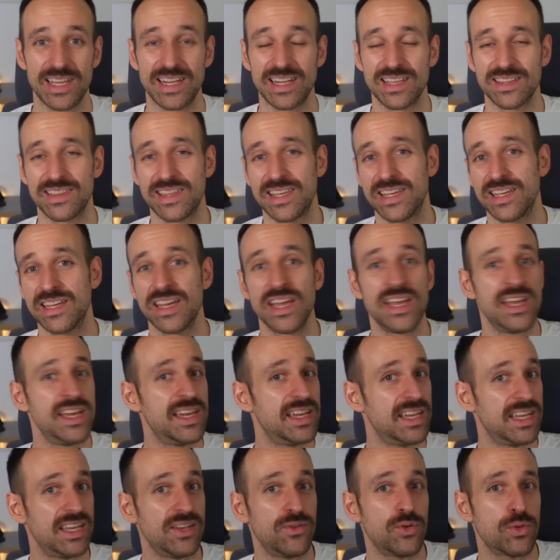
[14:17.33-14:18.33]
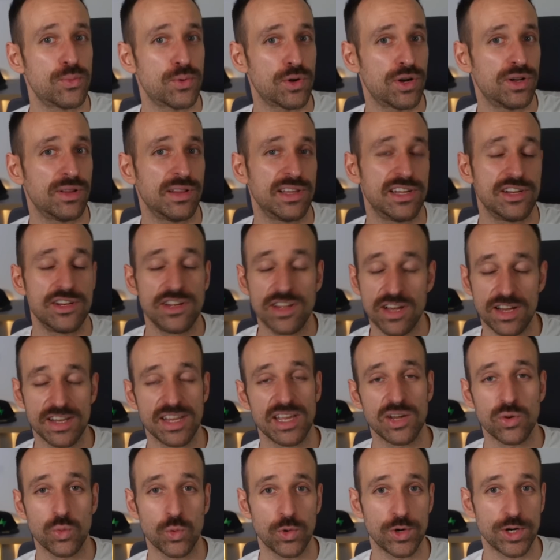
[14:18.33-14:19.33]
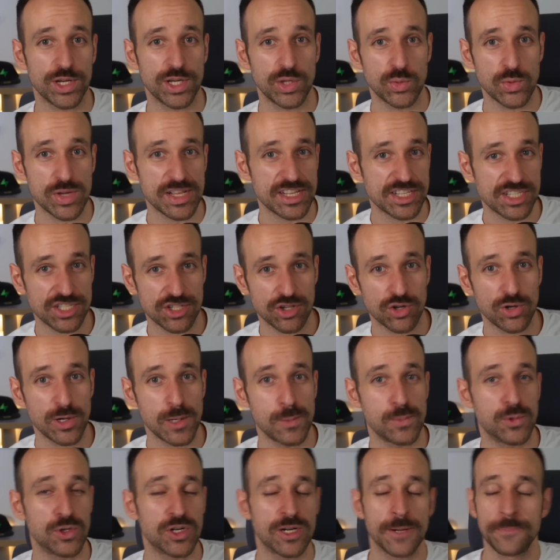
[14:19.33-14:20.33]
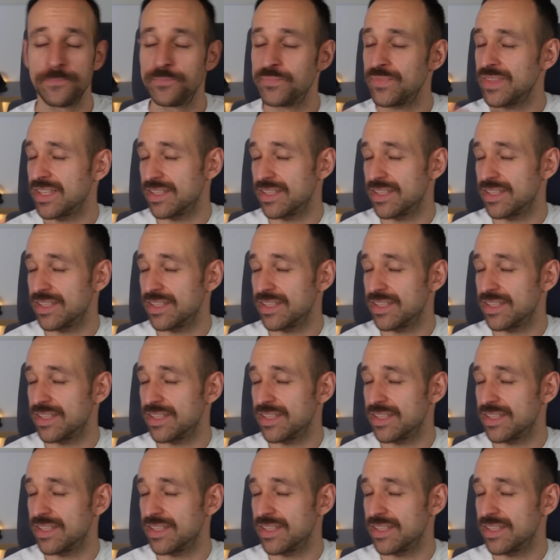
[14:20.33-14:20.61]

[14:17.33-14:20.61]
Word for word: And I think if you're probably not yet working with Storybook,